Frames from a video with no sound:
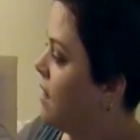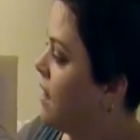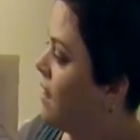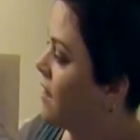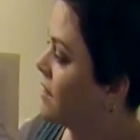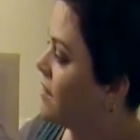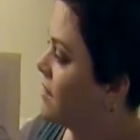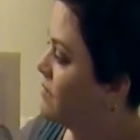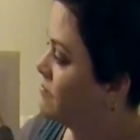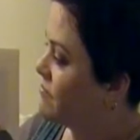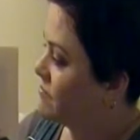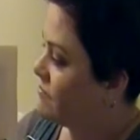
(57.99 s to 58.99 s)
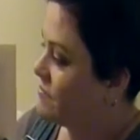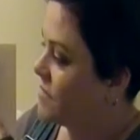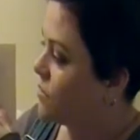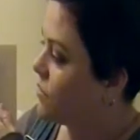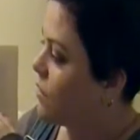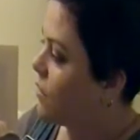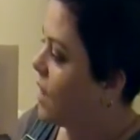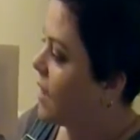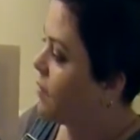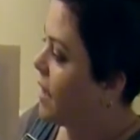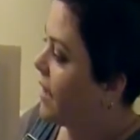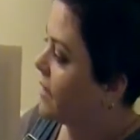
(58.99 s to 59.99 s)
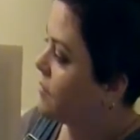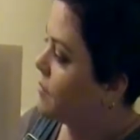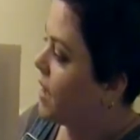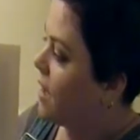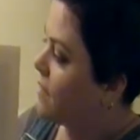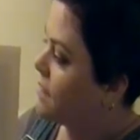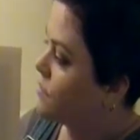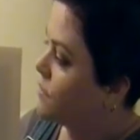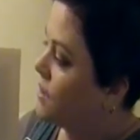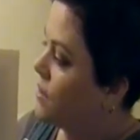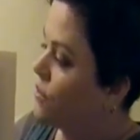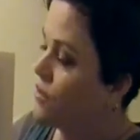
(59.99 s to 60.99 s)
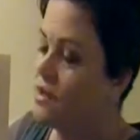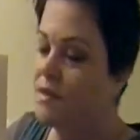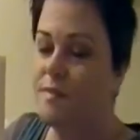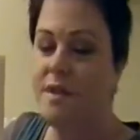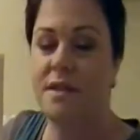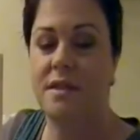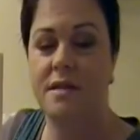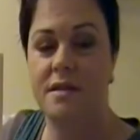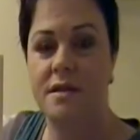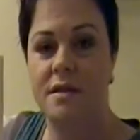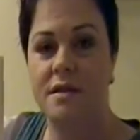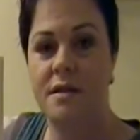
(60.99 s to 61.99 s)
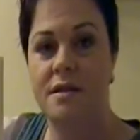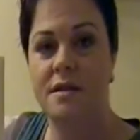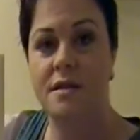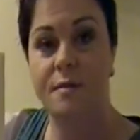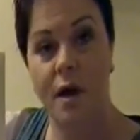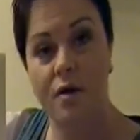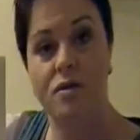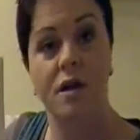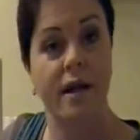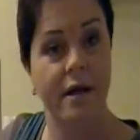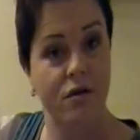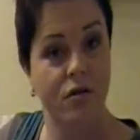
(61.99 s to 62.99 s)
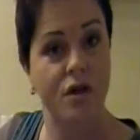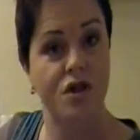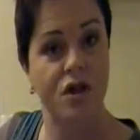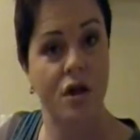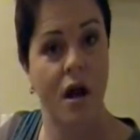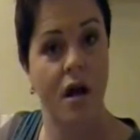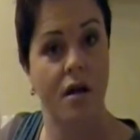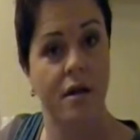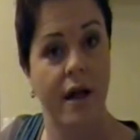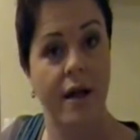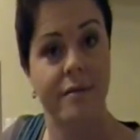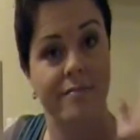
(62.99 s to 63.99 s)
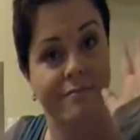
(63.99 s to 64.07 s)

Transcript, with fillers: Hanukkah, don't know a lot about it to be honest with you. Christmas, supposedly Christian holiday.